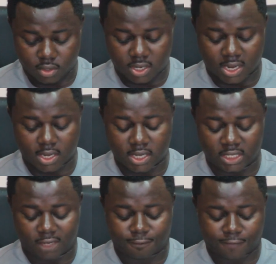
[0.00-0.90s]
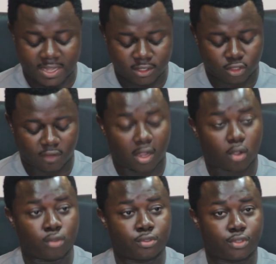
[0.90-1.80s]
in defense of our
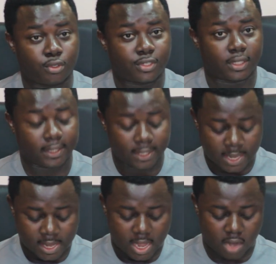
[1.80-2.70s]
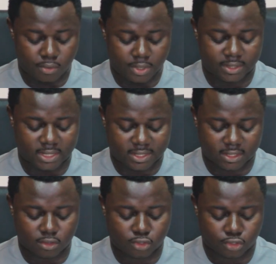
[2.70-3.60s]
constitution and
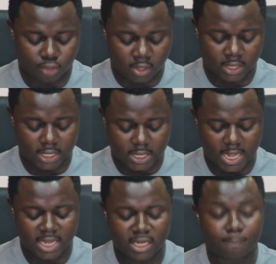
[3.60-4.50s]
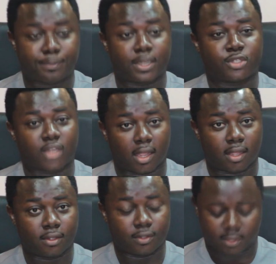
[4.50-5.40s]
resist strongly any pressure
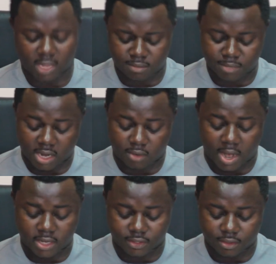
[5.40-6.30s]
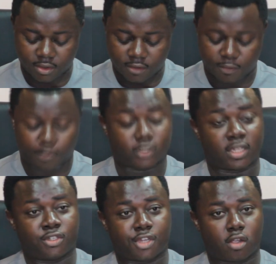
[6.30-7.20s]
that may arise for
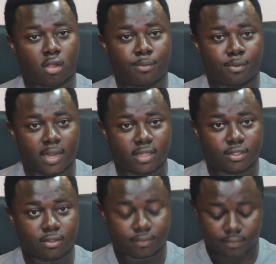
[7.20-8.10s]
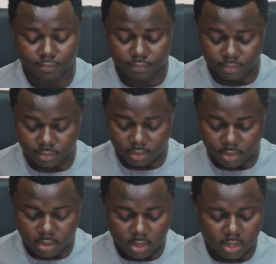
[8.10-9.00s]
potential compromise.
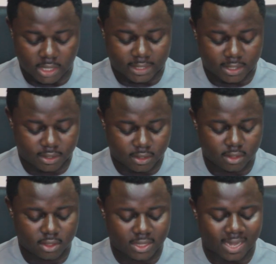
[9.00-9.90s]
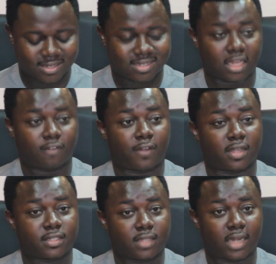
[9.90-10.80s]
Let us stand
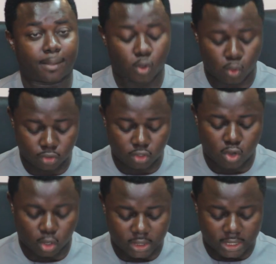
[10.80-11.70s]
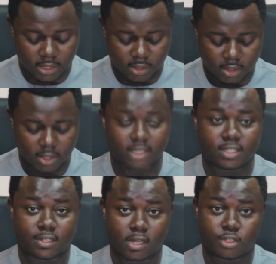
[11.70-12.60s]
steadfast and uphold godly
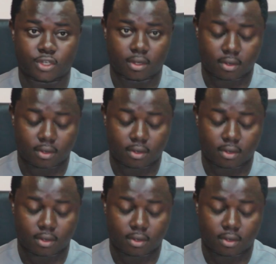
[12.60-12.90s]
legislation.